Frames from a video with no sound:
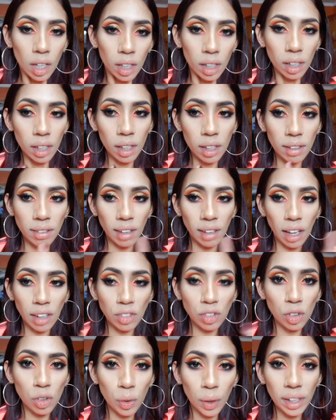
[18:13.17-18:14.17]
Because
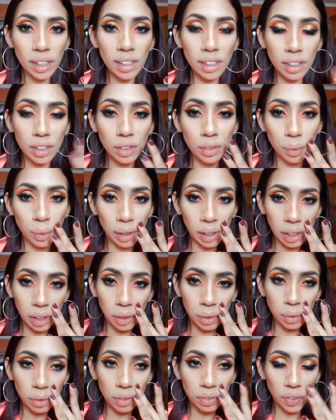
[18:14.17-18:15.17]
as you know, I didn't really
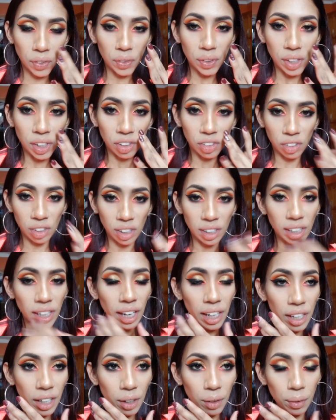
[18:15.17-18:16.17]
use foundation in
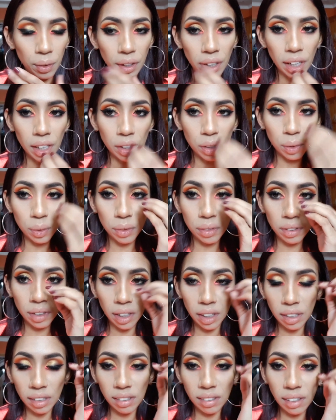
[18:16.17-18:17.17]
that area. I used
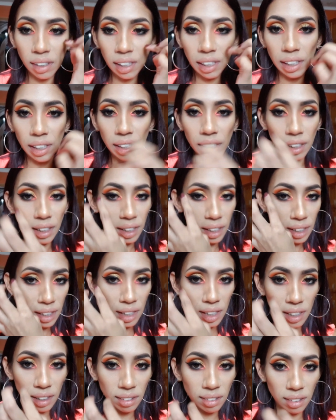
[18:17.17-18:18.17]
concealer
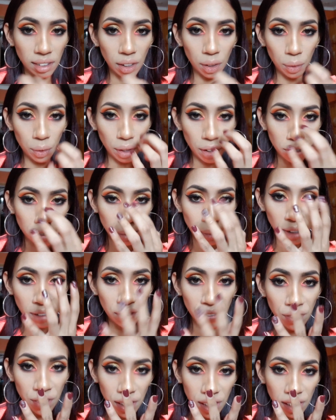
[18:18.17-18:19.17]
in this area of my
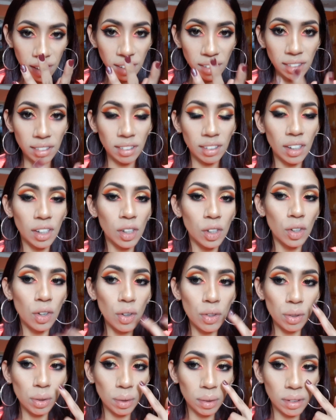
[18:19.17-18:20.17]
face.
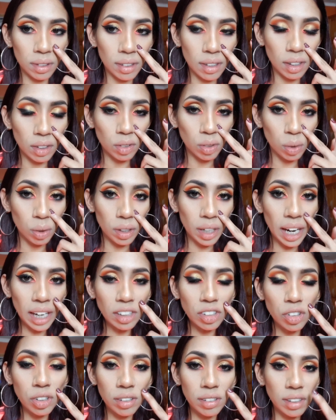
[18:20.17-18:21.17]
So
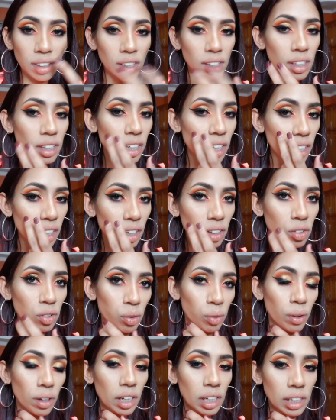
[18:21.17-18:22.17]
that you see in there is
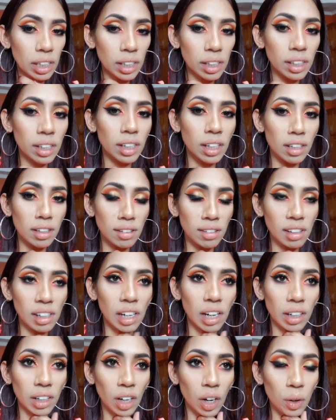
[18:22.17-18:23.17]
really
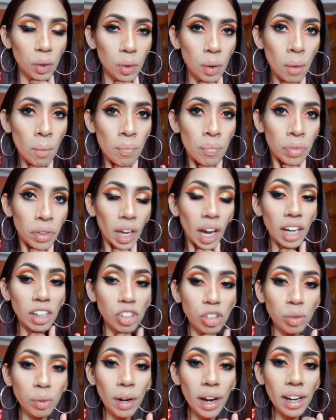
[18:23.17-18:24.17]
concealer. Now, I
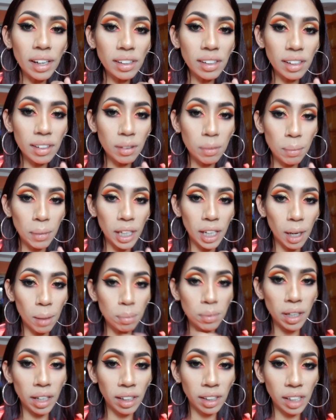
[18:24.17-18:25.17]
tried this
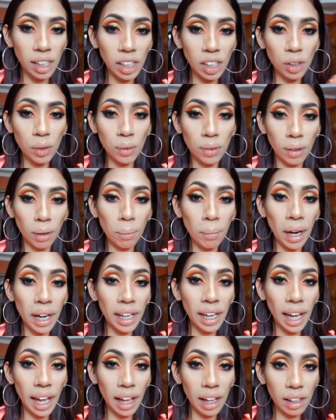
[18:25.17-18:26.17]
makeup technique using my
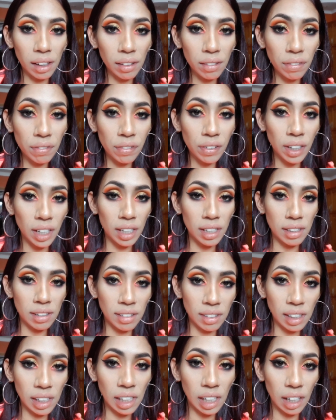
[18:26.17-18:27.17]
e.l.f.
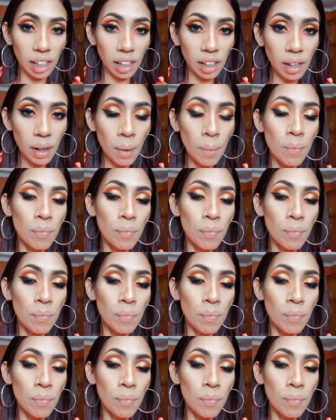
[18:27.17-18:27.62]
concealer.